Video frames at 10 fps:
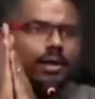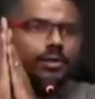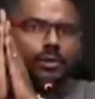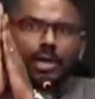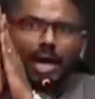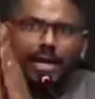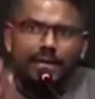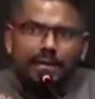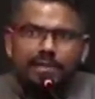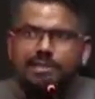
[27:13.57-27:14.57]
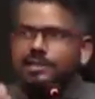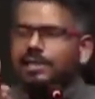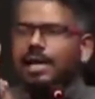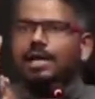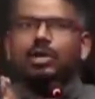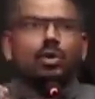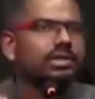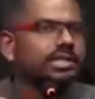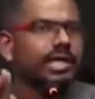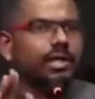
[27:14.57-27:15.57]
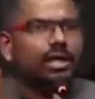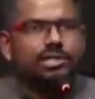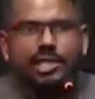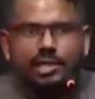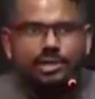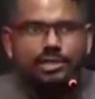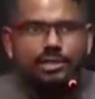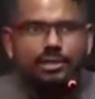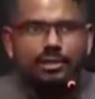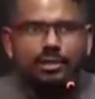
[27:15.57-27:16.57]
Your ideals and goals need not change.